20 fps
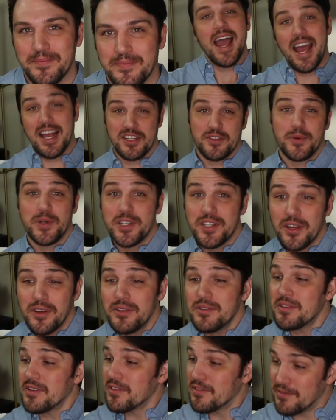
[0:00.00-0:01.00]
As a
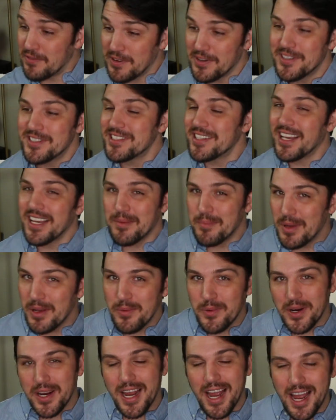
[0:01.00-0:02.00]
result, folks like me
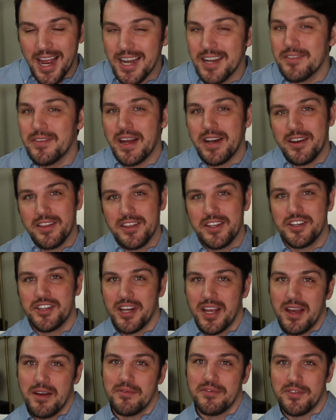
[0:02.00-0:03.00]
were kind of out of the
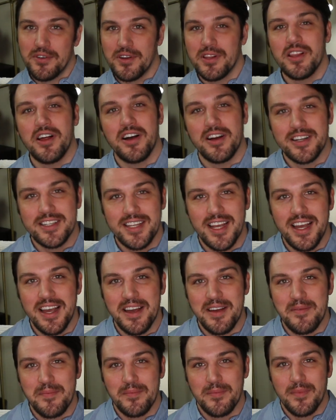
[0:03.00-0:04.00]
job for a long
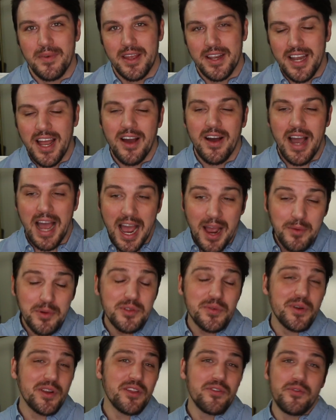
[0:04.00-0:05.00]
time. Now, I
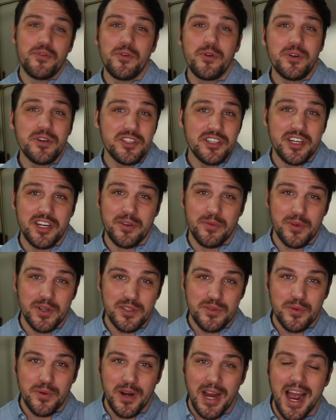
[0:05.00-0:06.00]
was one of the fortunate
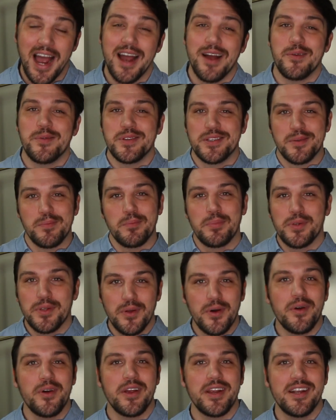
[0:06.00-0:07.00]
ones where I was
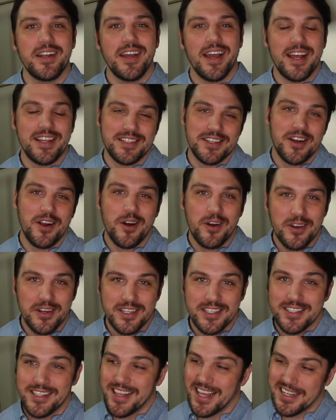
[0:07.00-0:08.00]
employed as an
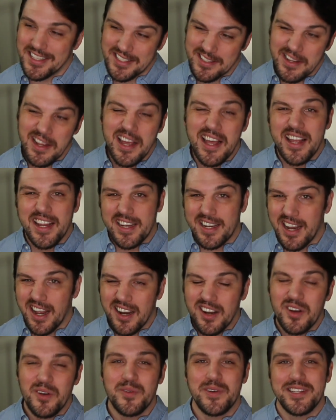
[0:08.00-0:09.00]
artist. That's
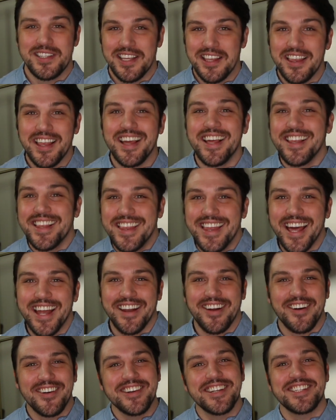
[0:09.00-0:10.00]
not always a thing that
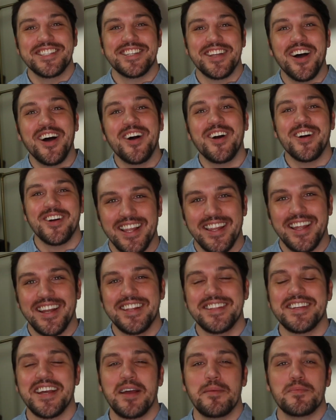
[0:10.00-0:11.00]
artists are. A lot
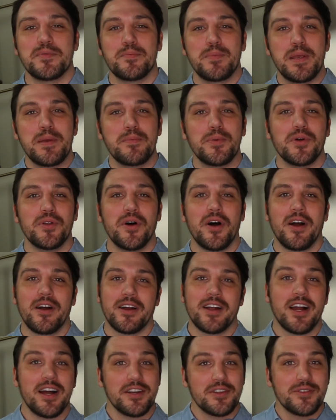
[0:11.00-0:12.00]
of times people are
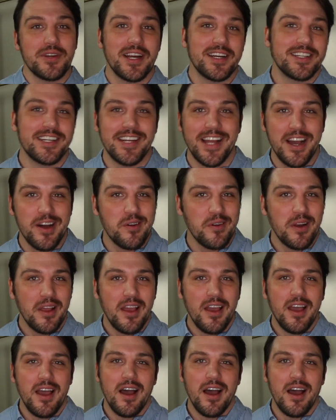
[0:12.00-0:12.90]
contracted out.